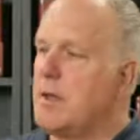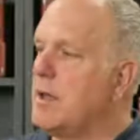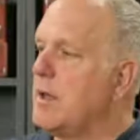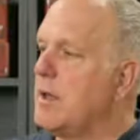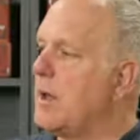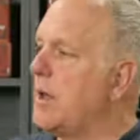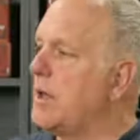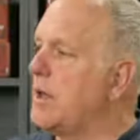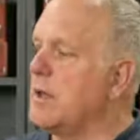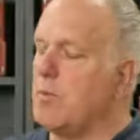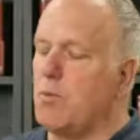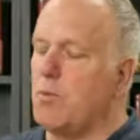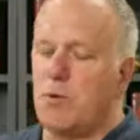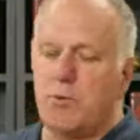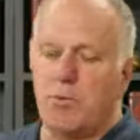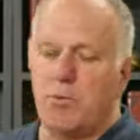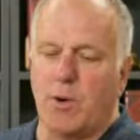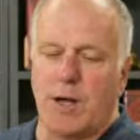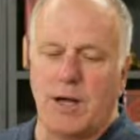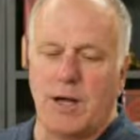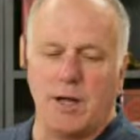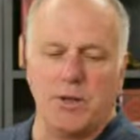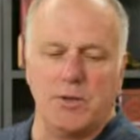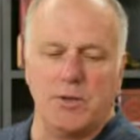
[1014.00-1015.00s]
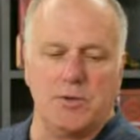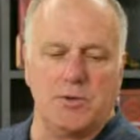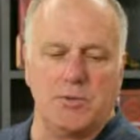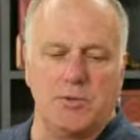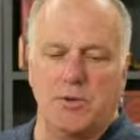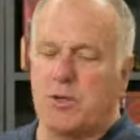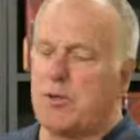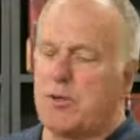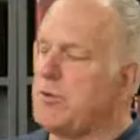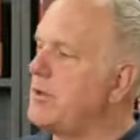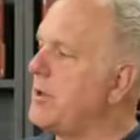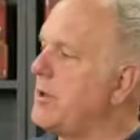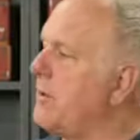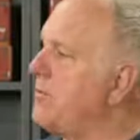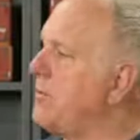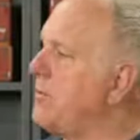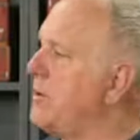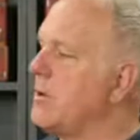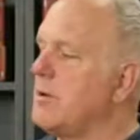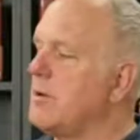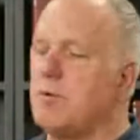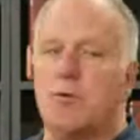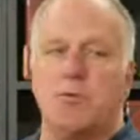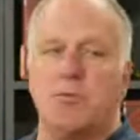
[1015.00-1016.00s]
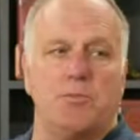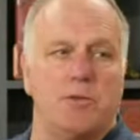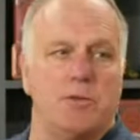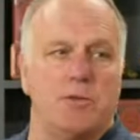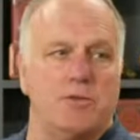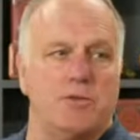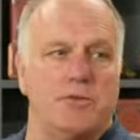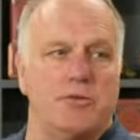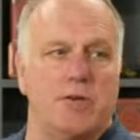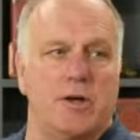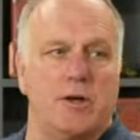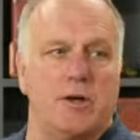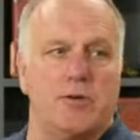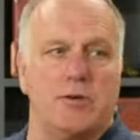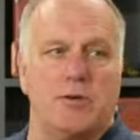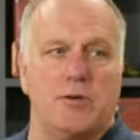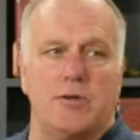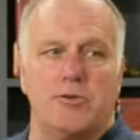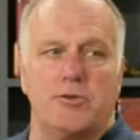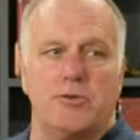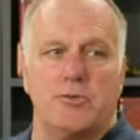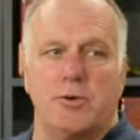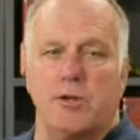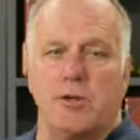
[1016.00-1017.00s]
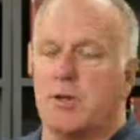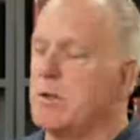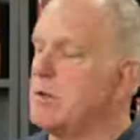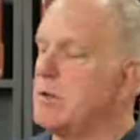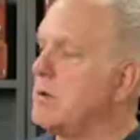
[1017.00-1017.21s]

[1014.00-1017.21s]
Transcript: And the Wee Wild? We just have to. You're busy, John, unless you want to.